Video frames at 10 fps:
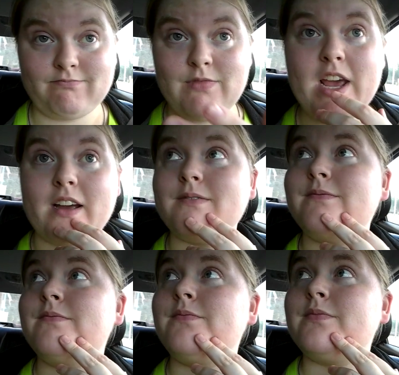Yeah.
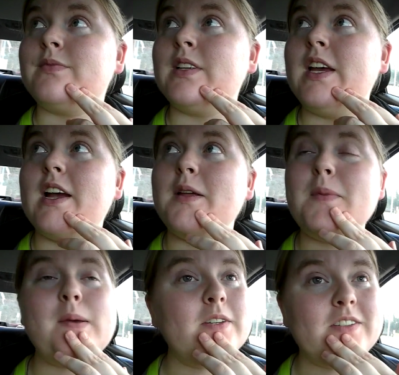And
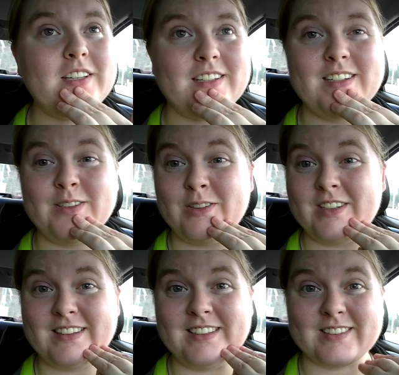maybe you'll see the teaser
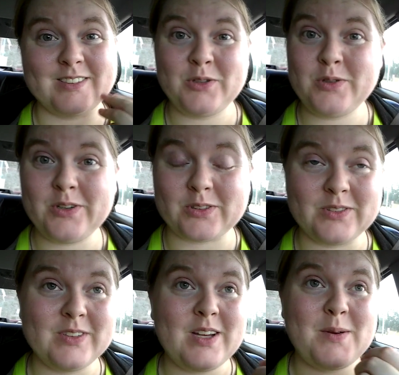not this. Who knows?
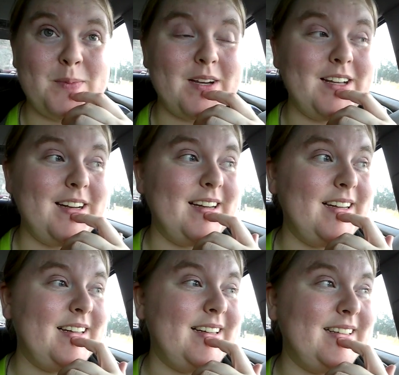But
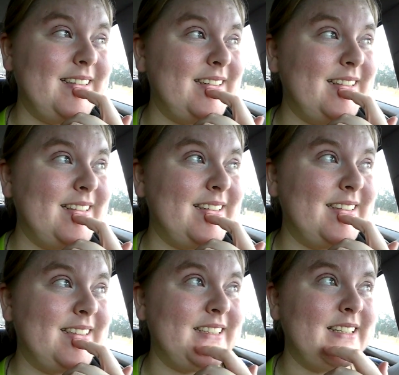uh,
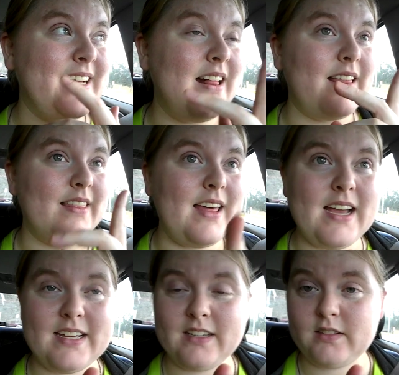
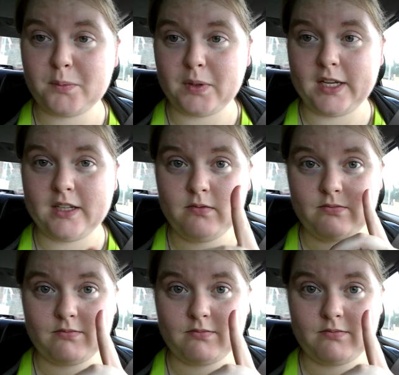that is the plan.